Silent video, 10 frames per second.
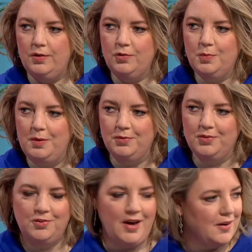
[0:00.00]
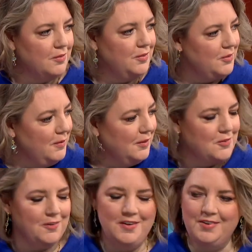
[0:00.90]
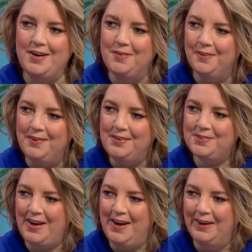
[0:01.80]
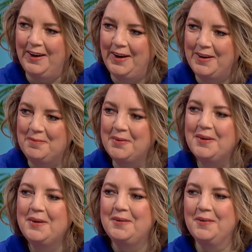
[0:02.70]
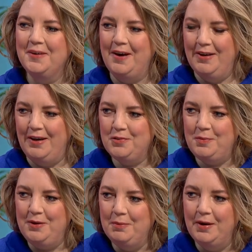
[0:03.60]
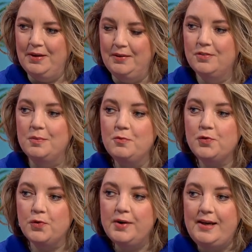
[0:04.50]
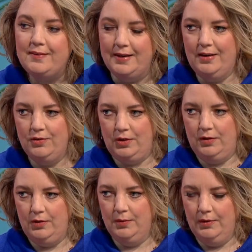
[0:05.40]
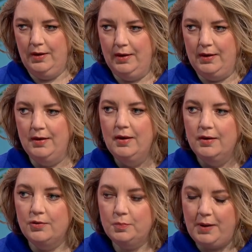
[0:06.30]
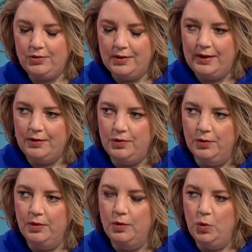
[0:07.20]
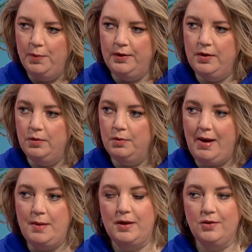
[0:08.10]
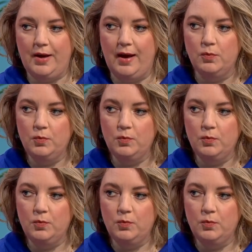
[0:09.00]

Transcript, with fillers: things for people to check. If you're doing a dry January, staying at home, not going out spending money, some free things you can do online, especially if you're a woman who maybe has had